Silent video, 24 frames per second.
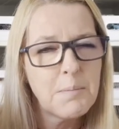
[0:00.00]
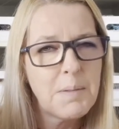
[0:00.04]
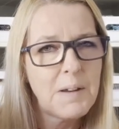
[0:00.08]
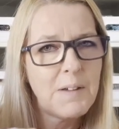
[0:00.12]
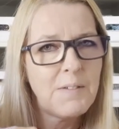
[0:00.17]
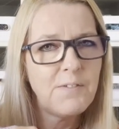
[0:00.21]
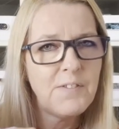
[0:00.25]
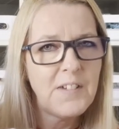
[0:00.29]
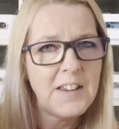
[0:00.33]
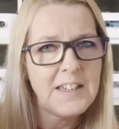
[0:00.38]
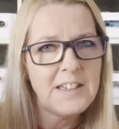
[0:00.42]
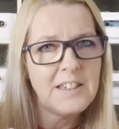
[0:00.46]

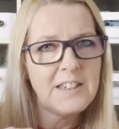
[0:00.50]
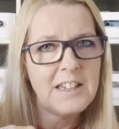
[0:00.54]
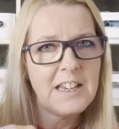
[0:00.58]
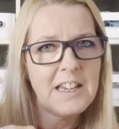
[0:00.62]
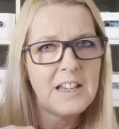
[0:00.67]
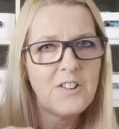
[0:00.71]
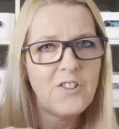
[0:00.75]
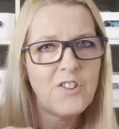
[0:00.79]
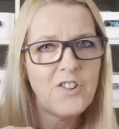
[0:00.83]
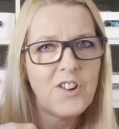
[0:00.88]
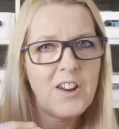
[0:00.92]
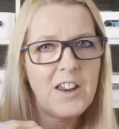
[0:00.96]
bit
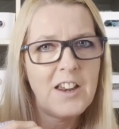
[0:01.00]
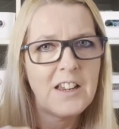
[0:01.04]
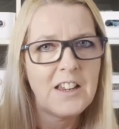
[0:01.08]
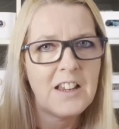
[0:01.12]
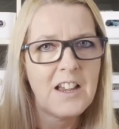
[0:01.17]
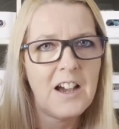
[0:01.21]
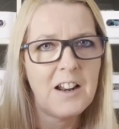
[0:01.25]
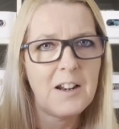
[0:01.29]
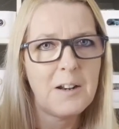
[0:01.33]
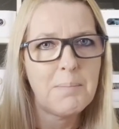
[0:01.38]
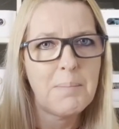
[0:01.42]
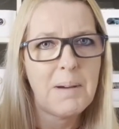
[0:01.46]
vintage
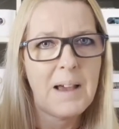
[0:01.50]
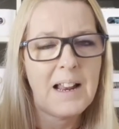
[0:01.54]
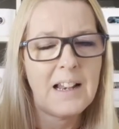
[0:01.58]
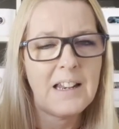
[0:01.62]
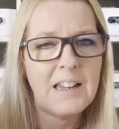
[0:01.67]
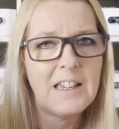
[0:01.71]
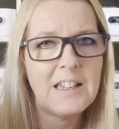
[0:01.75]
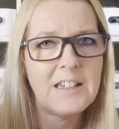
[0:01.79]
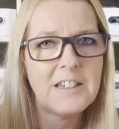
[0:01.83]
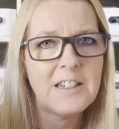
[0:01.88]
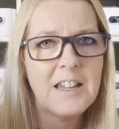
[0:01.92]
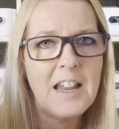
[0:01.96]
colour
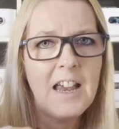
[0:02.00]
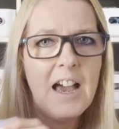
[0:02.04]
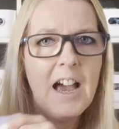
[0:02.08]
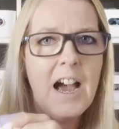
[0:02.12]
palette.